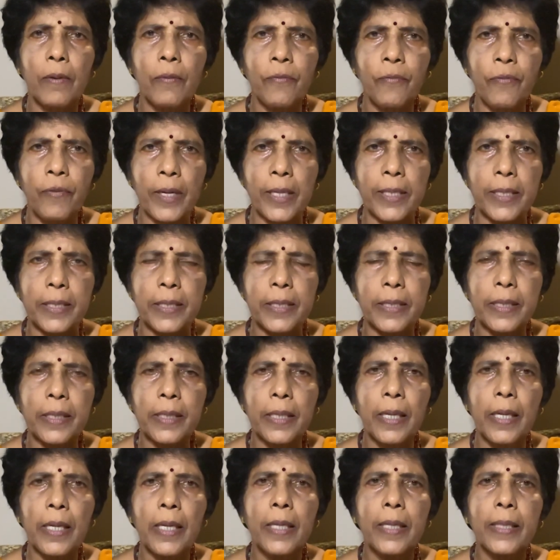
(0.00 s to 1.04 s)
First,
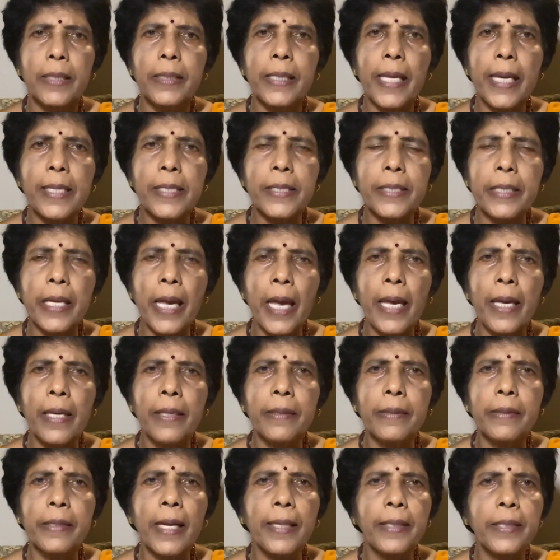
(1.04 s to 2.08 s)
they
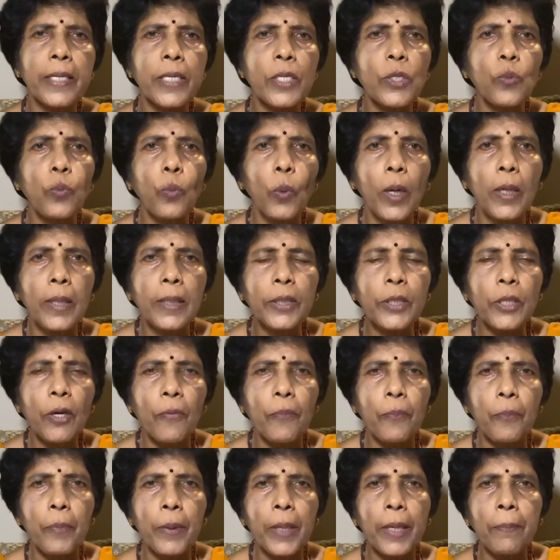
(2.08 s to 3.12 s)
say that this world
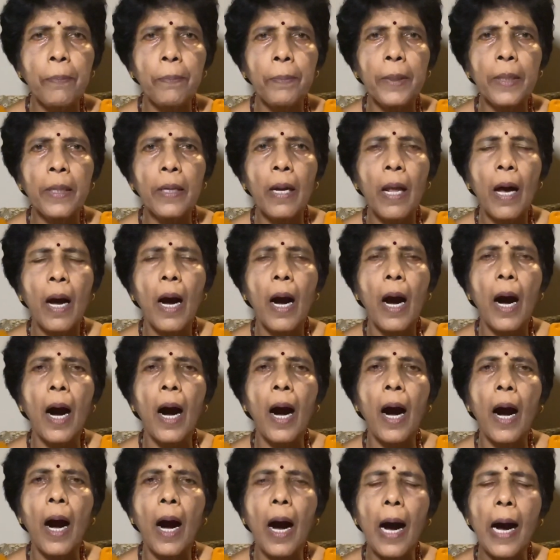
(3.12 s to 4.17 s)
of people
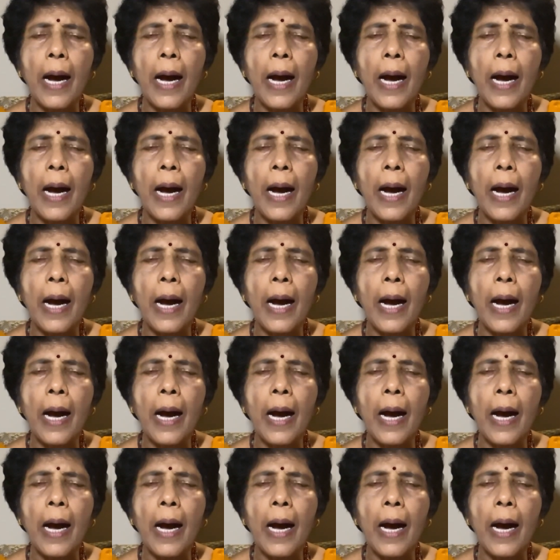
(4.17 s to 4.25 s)
are